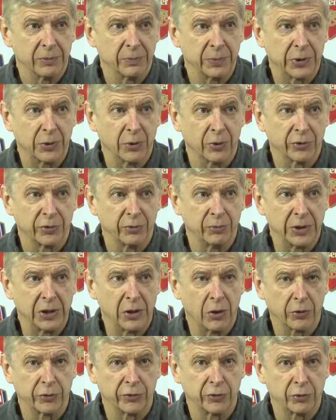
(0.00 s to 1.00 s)
because we
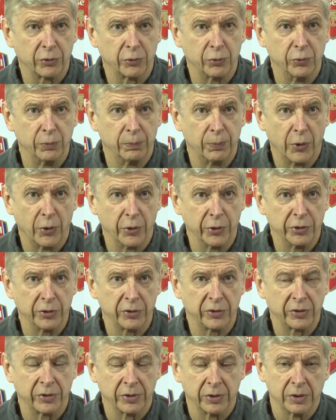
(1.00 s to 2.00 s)
lost 2
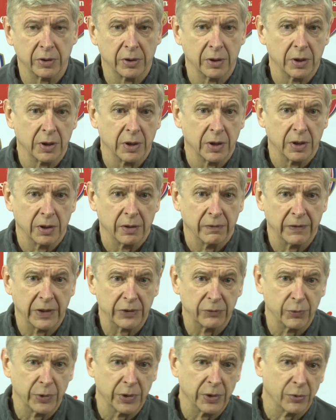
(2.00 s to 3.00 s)
points
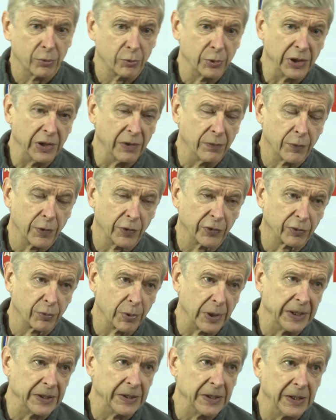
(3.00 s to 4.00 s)
that were really
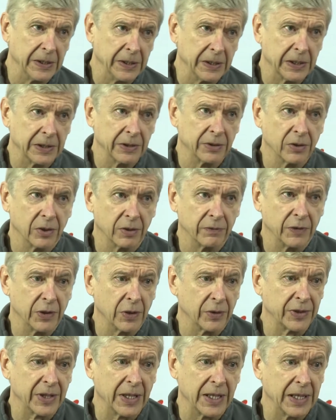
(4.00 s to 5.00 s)
frustrating. And on the
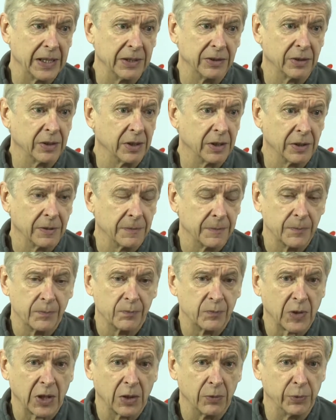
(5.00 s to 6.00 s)
other hand,
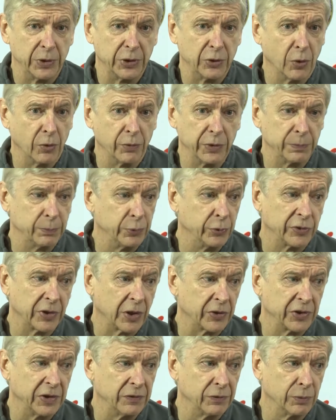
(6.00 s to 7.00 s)
we know it puts
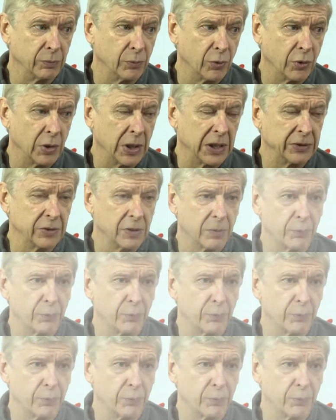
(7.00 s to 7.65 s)
us even more under